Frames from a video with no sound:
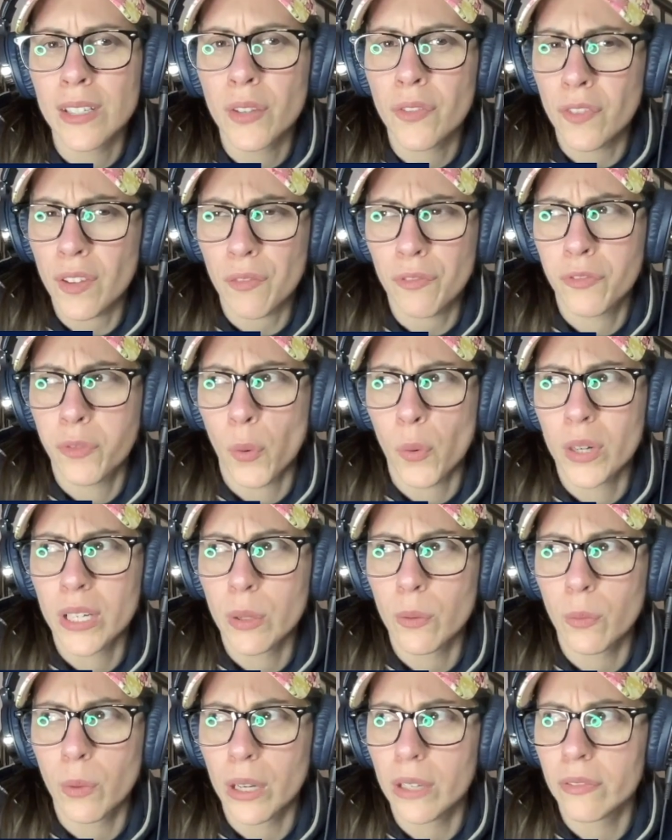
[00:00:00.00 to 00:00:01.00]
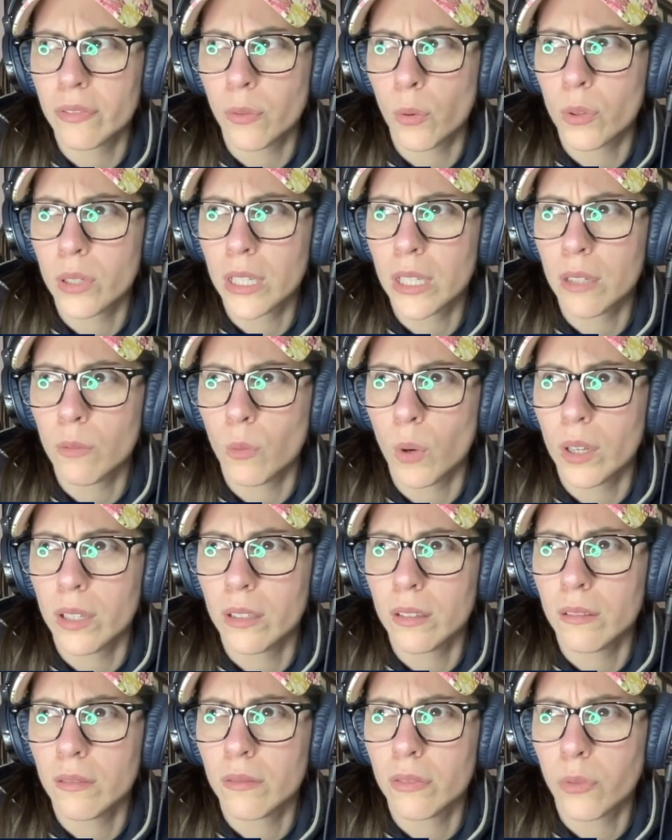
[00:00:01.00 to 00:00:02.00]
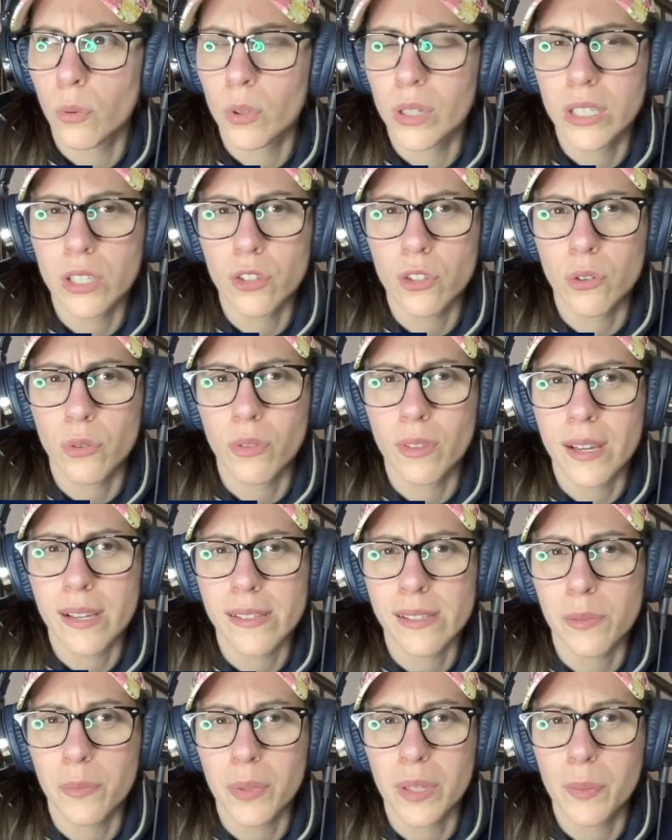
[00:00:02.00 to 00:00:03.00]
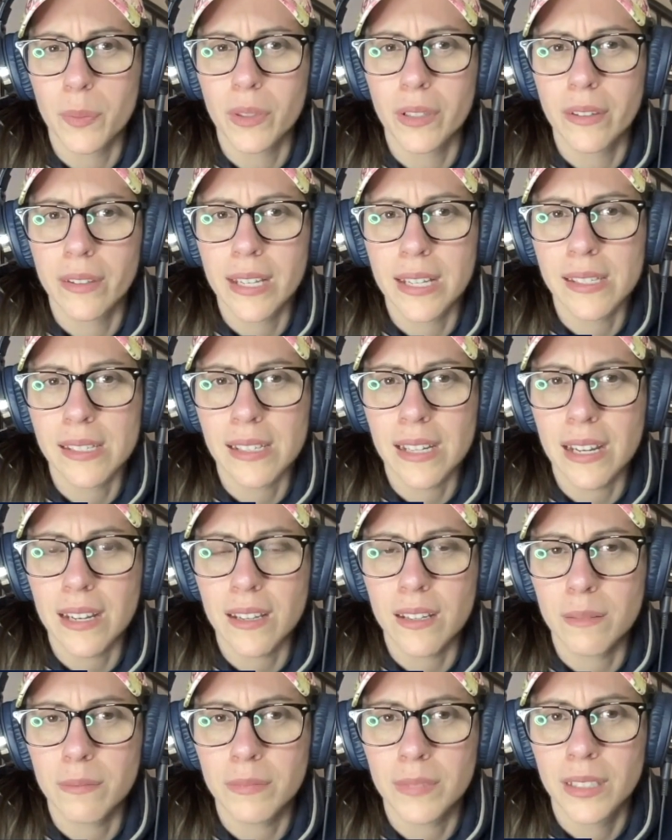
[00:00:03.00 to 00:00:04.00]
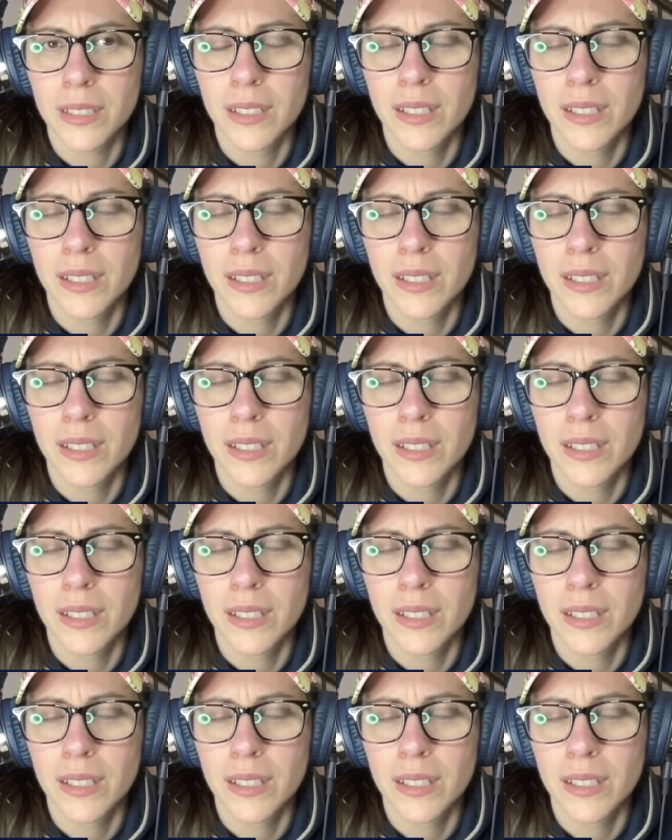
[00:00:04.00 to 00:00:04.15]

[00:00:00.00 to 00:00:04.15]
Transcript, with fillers: You fit 40 what? 41, 42,000 people in that stadium.